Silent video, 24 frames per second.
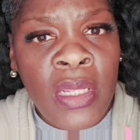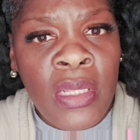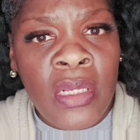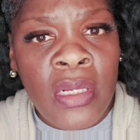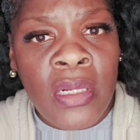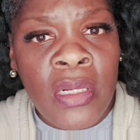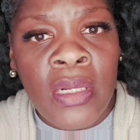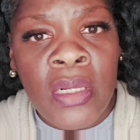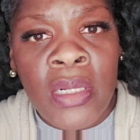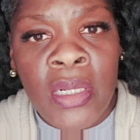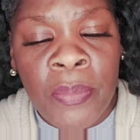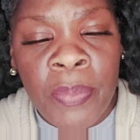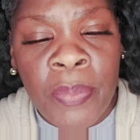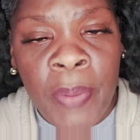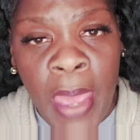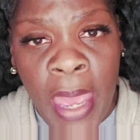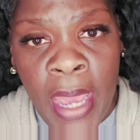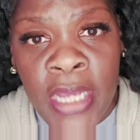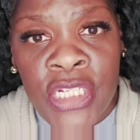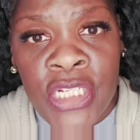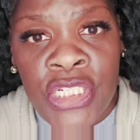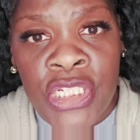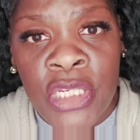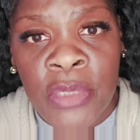the
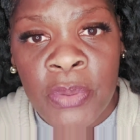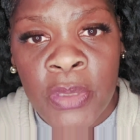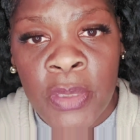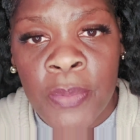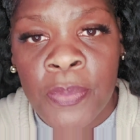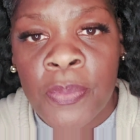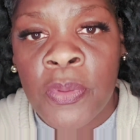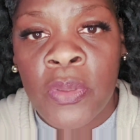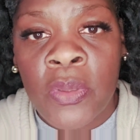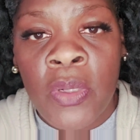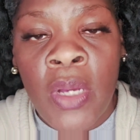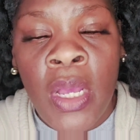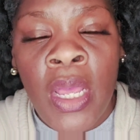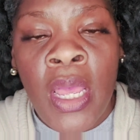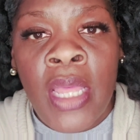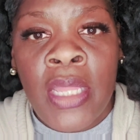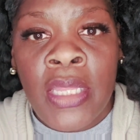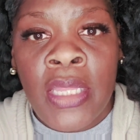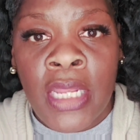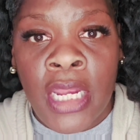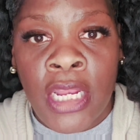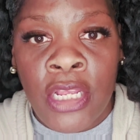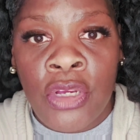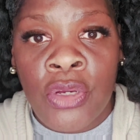packaging people
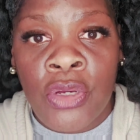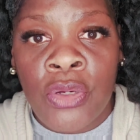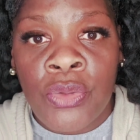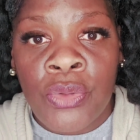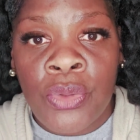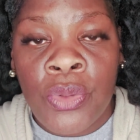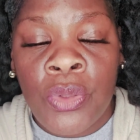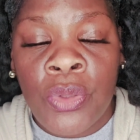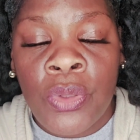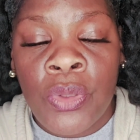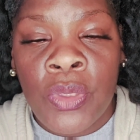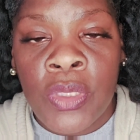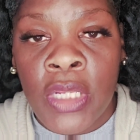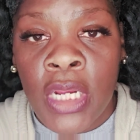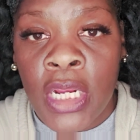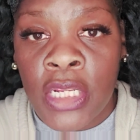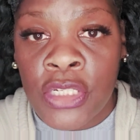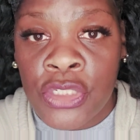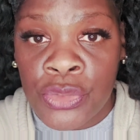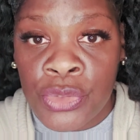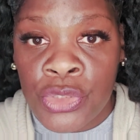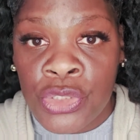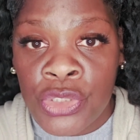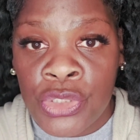that I
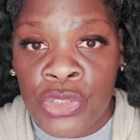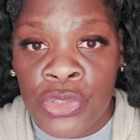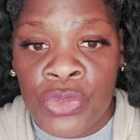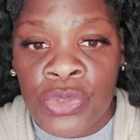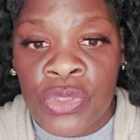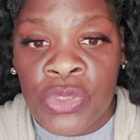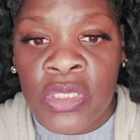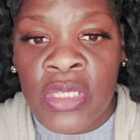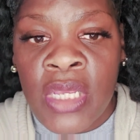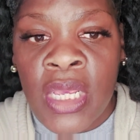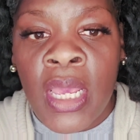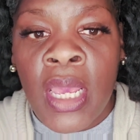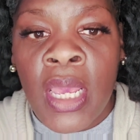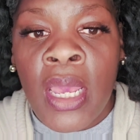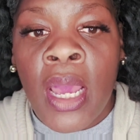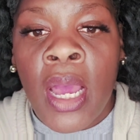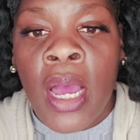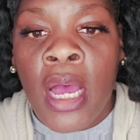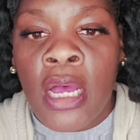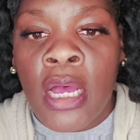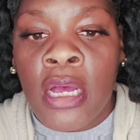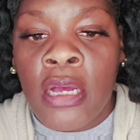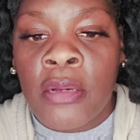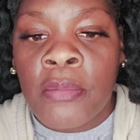do use,
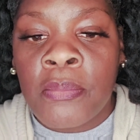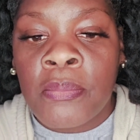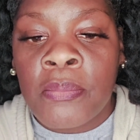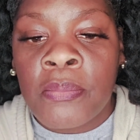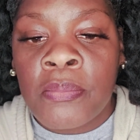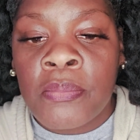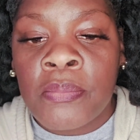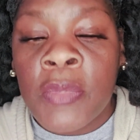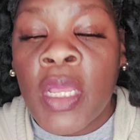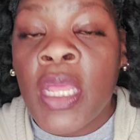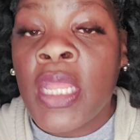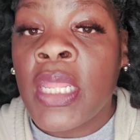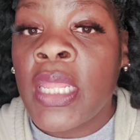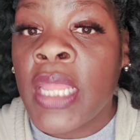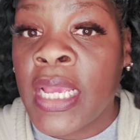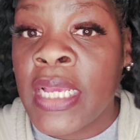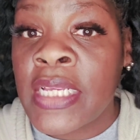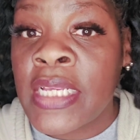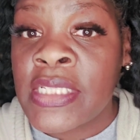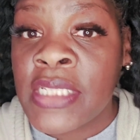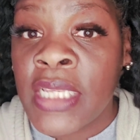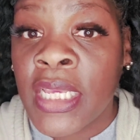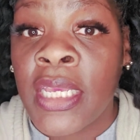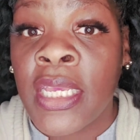and like
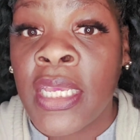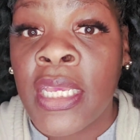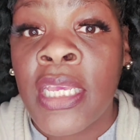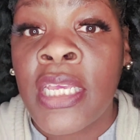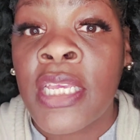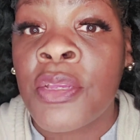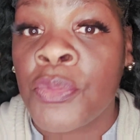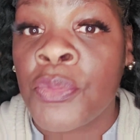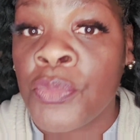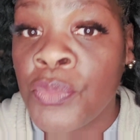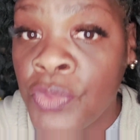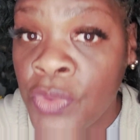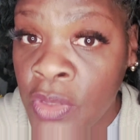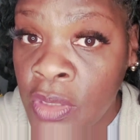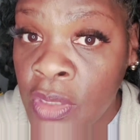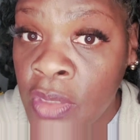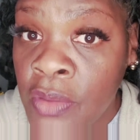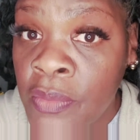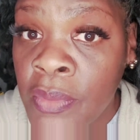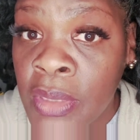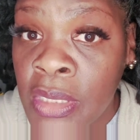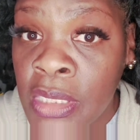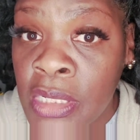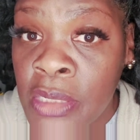I said, it
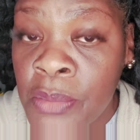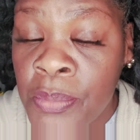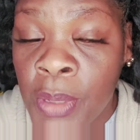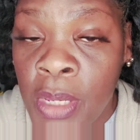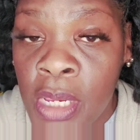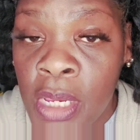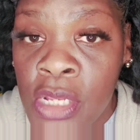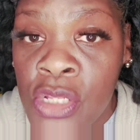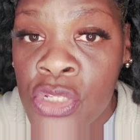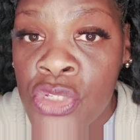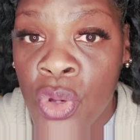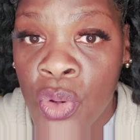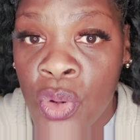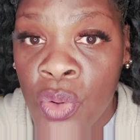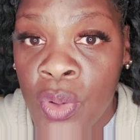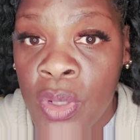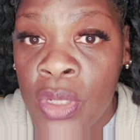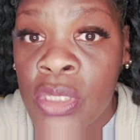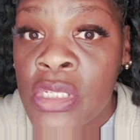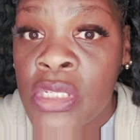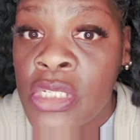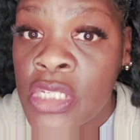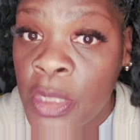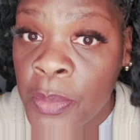really, really depends
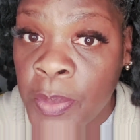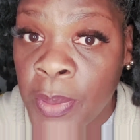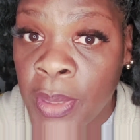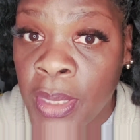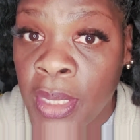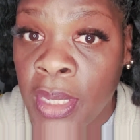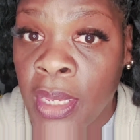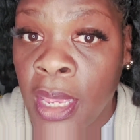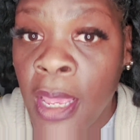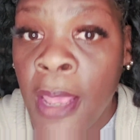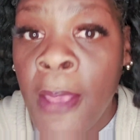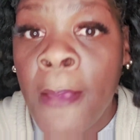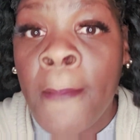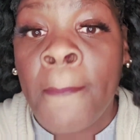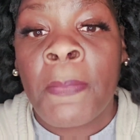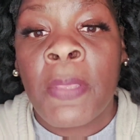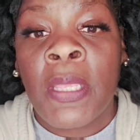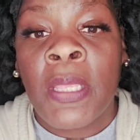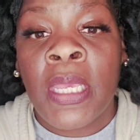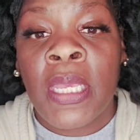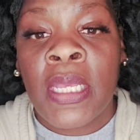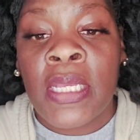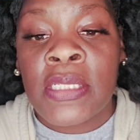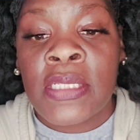on shipping,
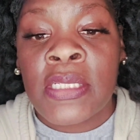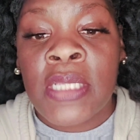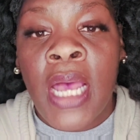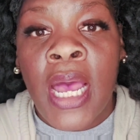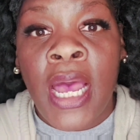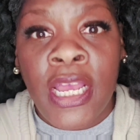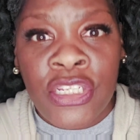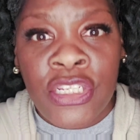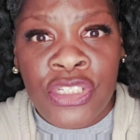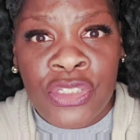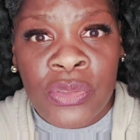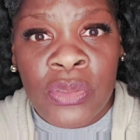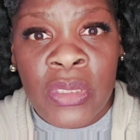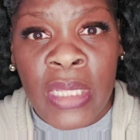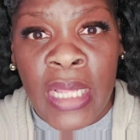because I do